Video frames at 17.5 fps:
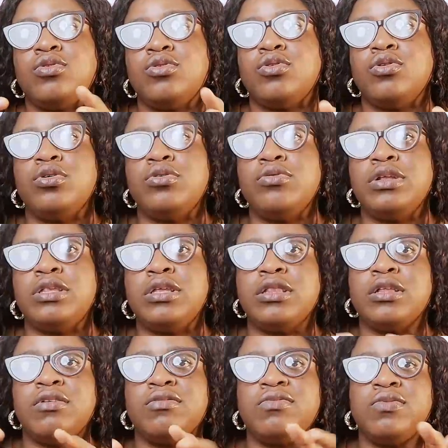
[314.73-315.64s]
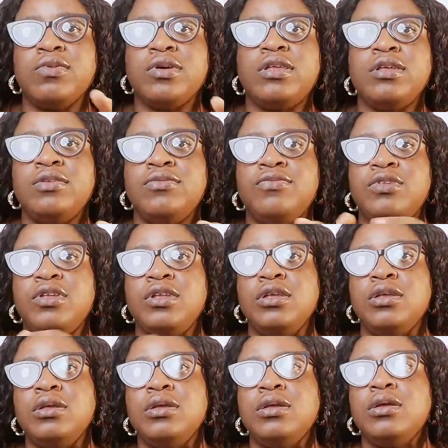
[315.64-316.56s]
tolerate it and forgive
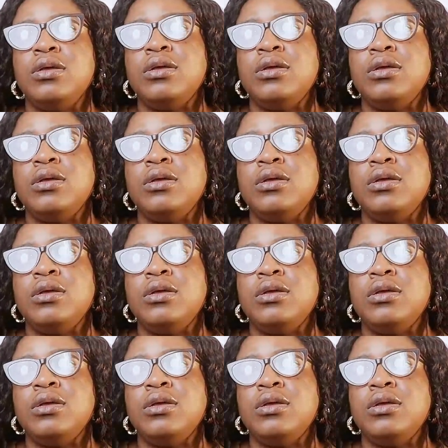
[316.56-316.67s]
the